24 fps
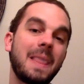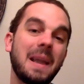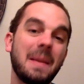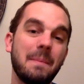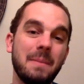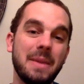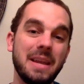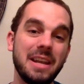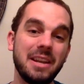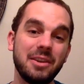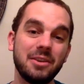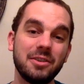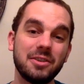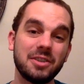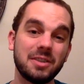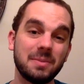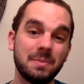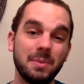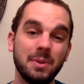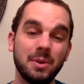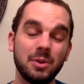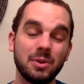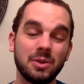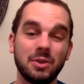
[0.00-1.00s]
Meteor is
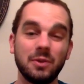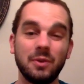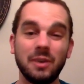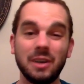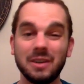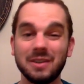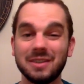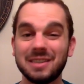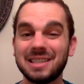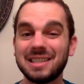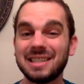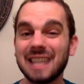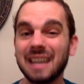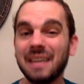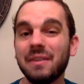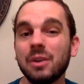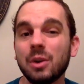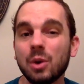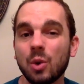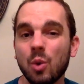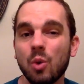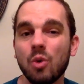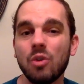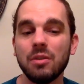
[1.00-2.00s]
built around 7
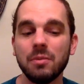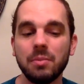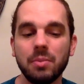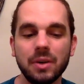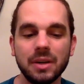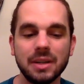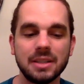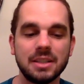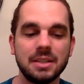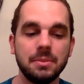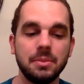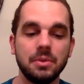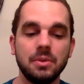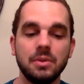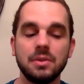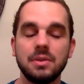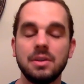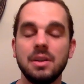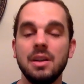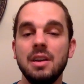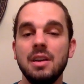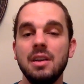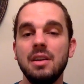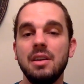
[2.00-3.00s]
core principles,
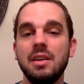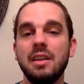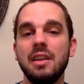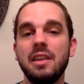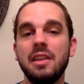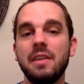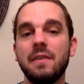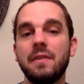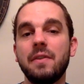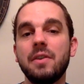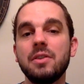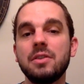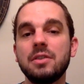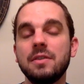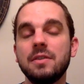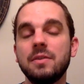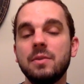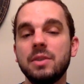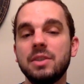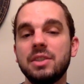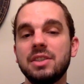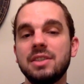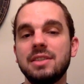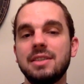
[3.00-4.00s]
the first of
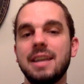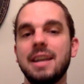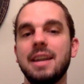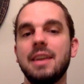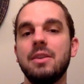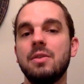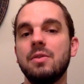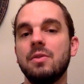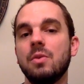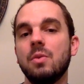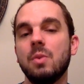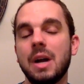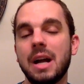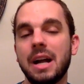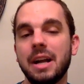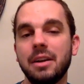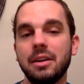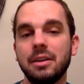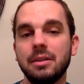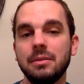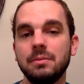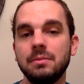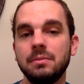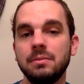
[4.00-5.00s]
which is data on the
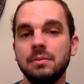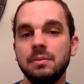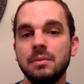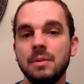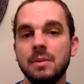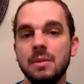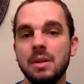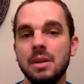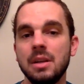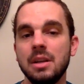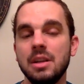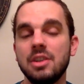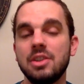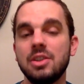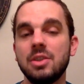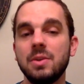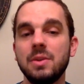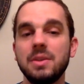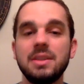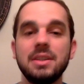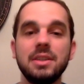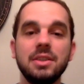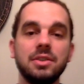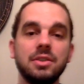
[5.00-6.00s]
wire. So
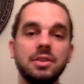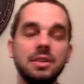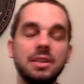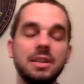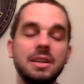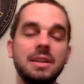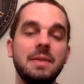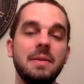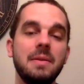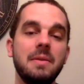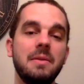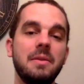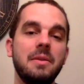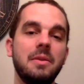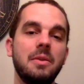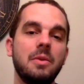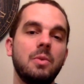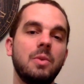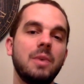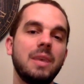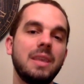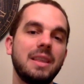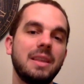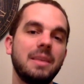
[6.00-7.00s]
essentially, the
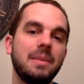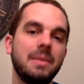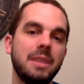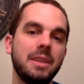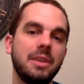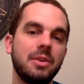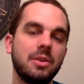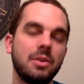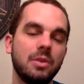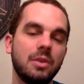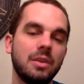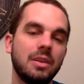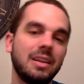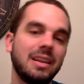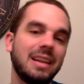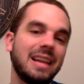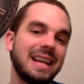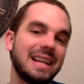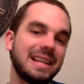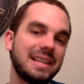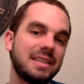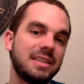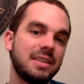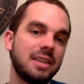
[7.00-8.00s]
way that Meteor
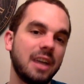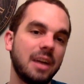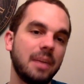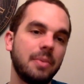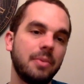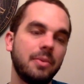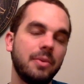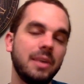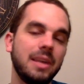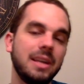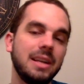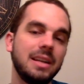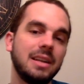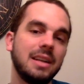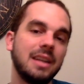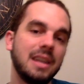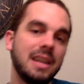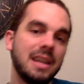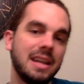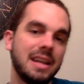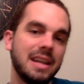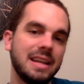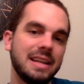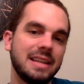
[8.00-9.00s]
likes to operate
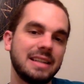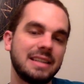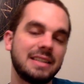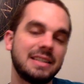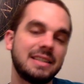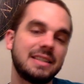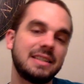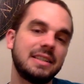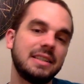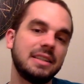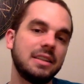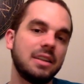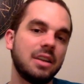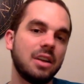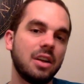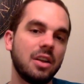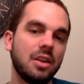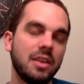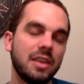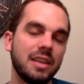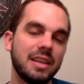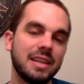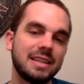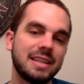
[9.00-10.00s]
is to send
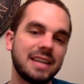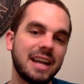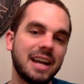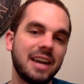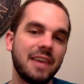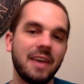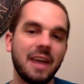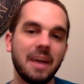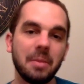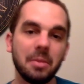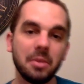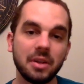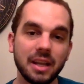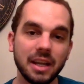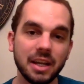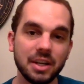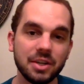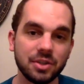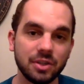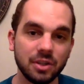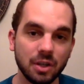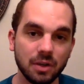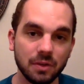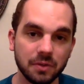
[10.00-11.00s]
the entire
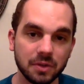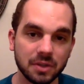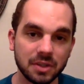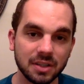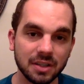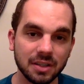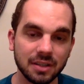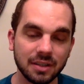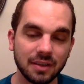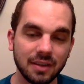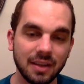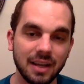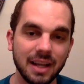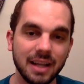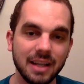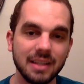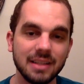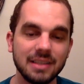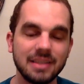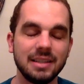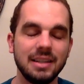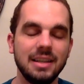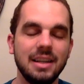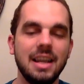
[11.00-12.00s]
application over to the
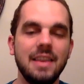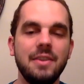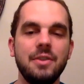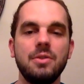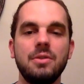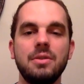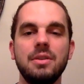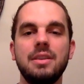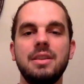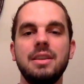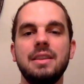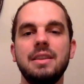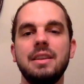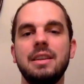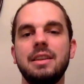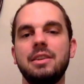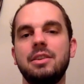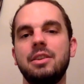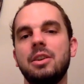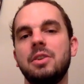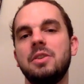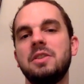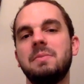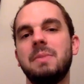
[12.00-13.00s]
client, and the only thing that
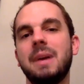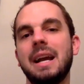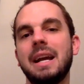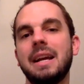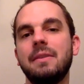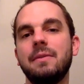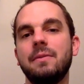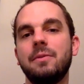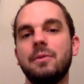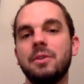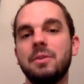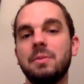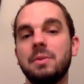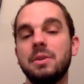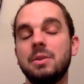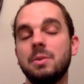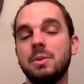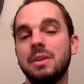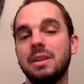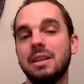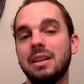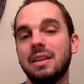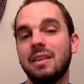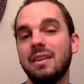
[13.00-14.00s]
goes back and forth
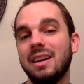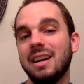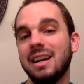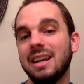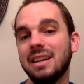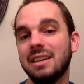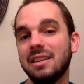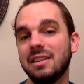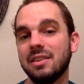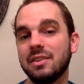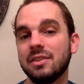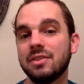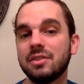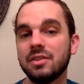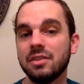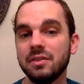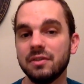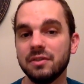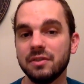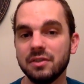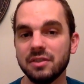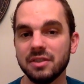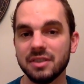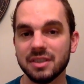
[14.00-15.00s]
between the client and the
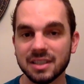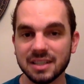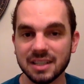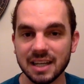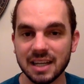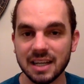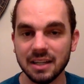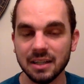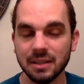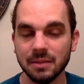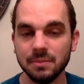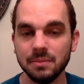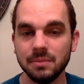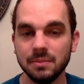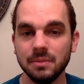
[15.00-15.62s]
server is data.